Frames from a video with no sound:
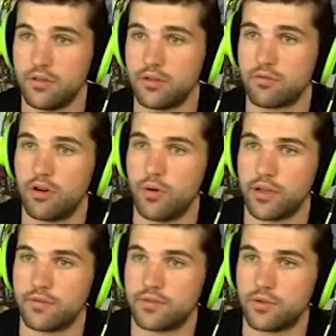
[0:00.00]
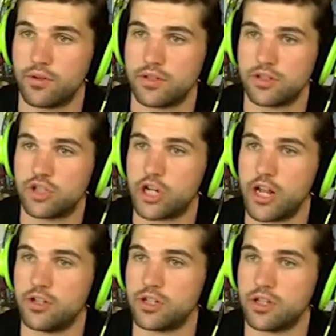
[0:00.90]
the throwing of swords
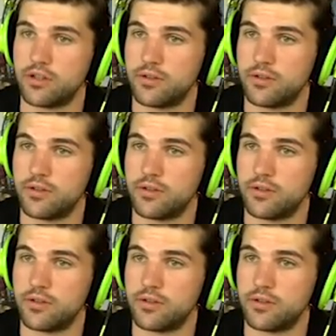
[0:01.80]
challenging.